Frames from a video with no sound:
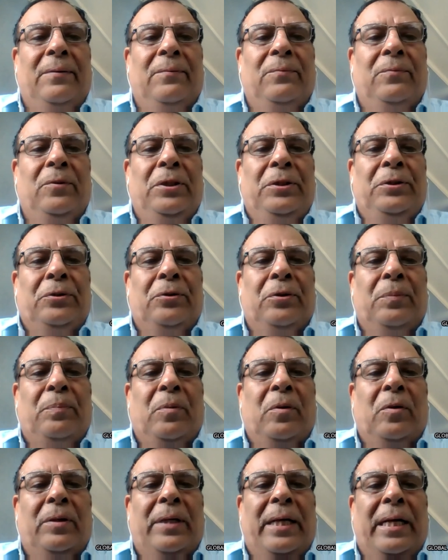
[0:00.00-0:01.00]
we
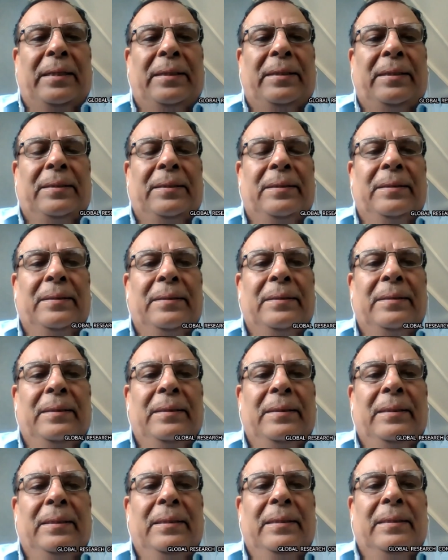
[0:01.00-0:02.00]
should protect
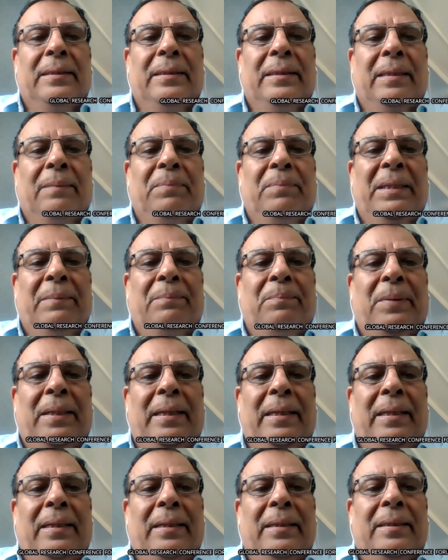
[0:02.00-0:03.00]
the
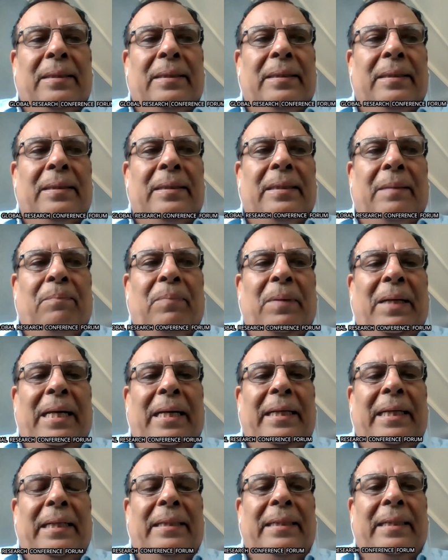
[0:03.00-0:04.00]
people, the
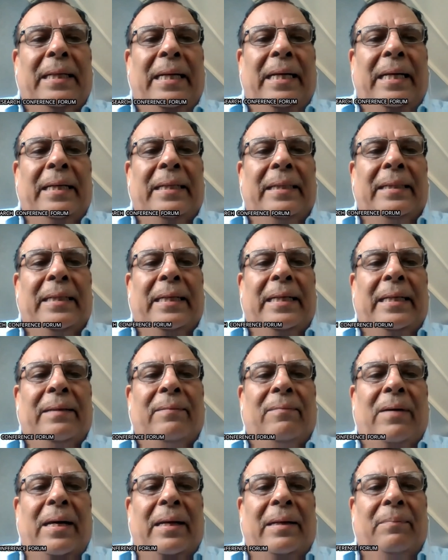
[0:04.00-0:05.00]
planet, and the
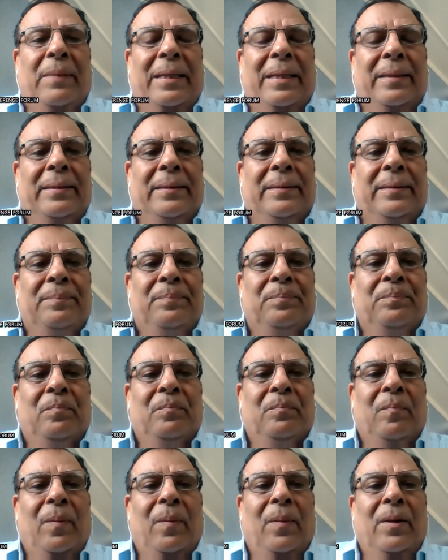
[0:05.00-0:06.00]
environment,
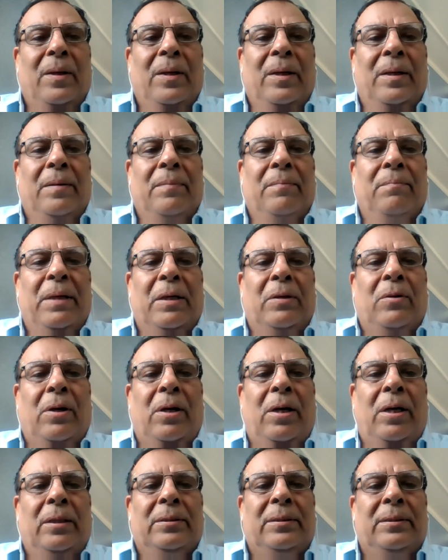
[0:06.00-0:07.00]

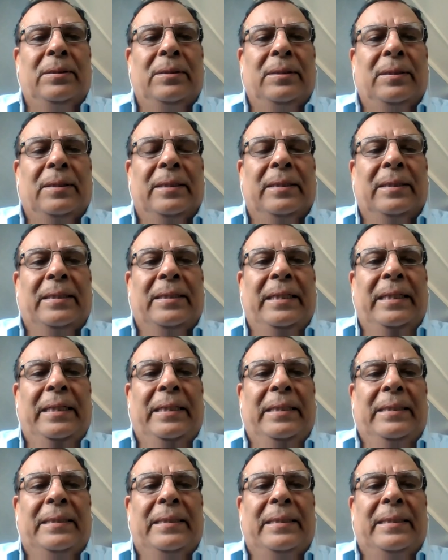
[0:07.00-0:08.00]
because
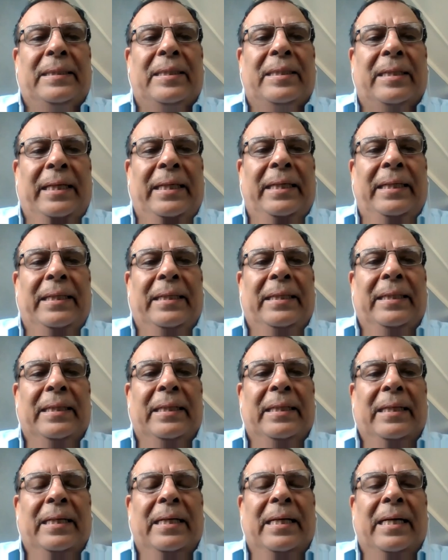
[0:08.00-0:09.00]
these three
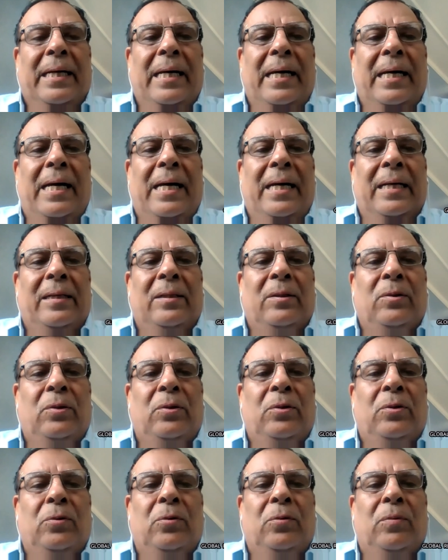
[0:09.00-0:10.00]
are
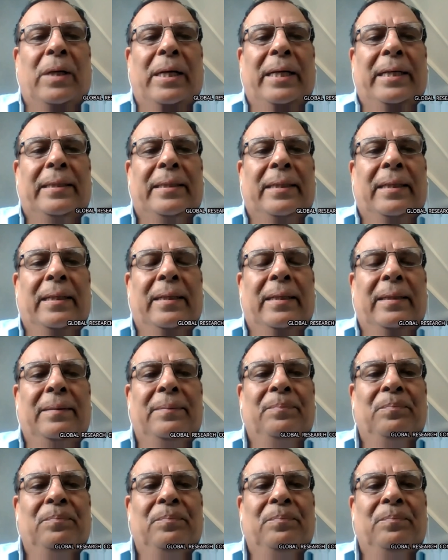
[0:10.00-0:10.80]
too vital